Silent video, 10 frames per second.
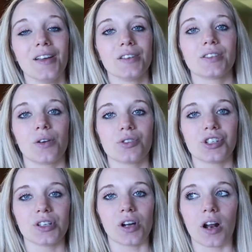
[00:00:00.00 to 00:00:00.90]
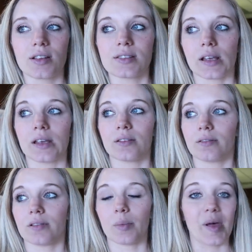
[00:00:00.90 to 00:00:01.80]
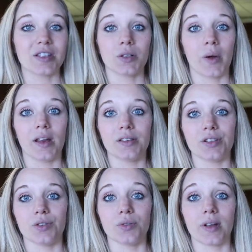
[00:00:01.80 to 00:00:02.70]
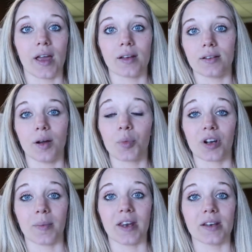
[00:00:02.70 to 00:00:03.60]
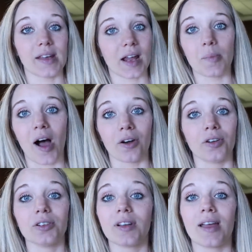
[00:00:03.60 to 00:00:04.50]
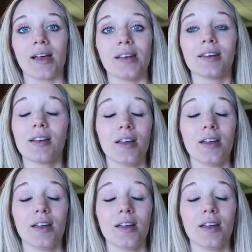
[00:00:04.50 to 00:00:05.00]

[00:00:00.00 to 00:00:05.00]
So she taught us like the best way to get a preemie to take a bottle, and